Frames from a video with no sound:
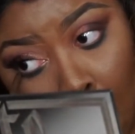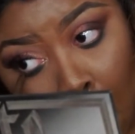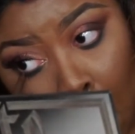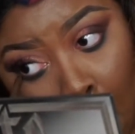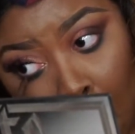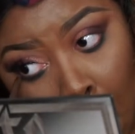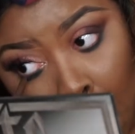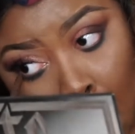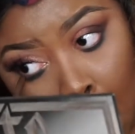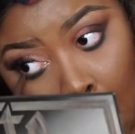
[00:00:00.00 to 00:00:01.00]
And I'm going
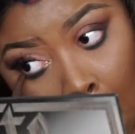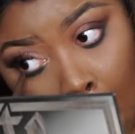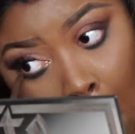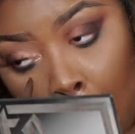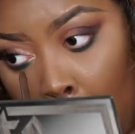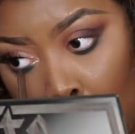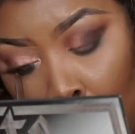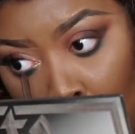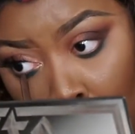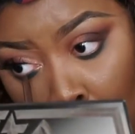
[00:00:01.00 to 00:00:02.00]
to run that in my
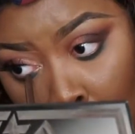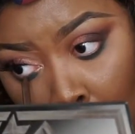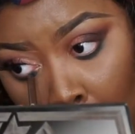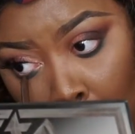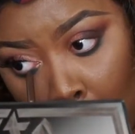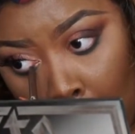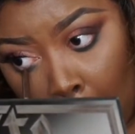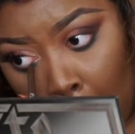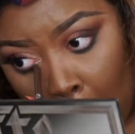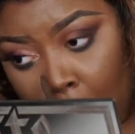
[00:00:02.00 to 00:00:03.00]
waterline, which I
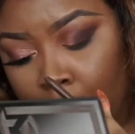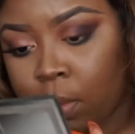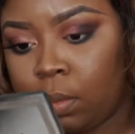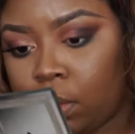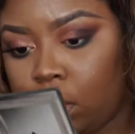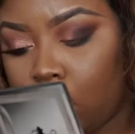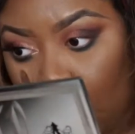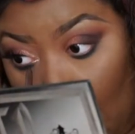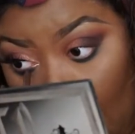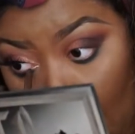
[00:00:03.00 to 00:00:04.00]
never really do my
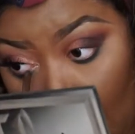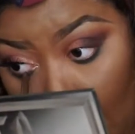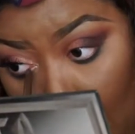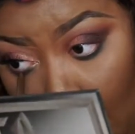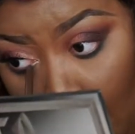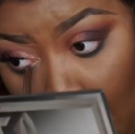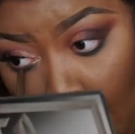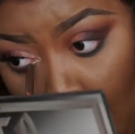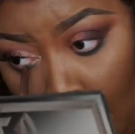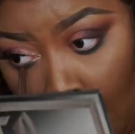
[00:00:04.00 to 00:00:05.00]
waterline on camera,
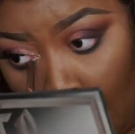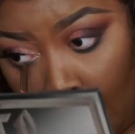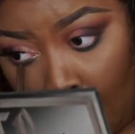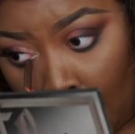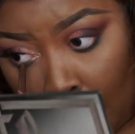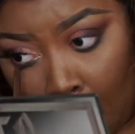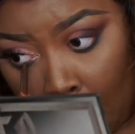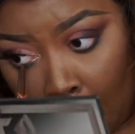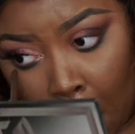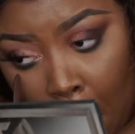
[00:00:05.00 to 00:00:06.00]
but
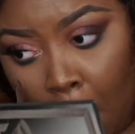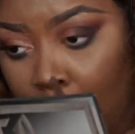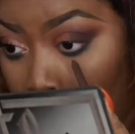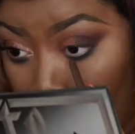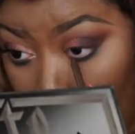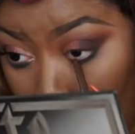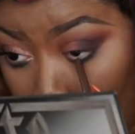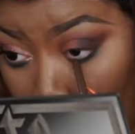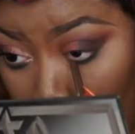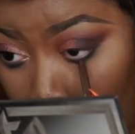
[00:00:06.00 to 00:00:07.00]
feel like I'm
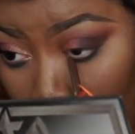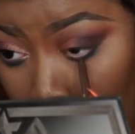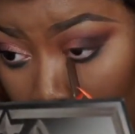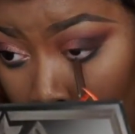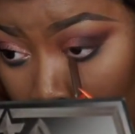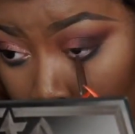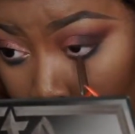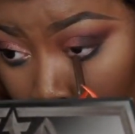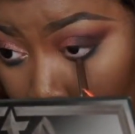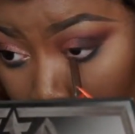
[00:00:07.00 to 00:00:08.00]
getting a little better at
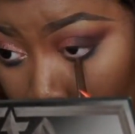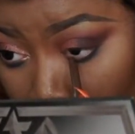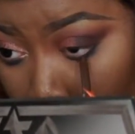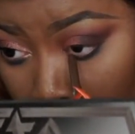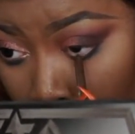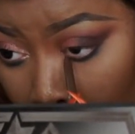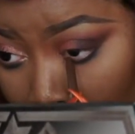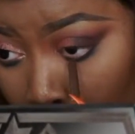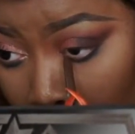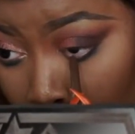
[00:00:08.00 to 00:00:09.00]
it, so we're gonna
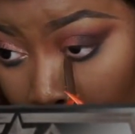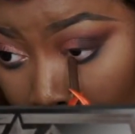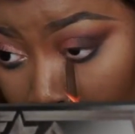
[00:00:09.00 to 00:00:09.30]
try.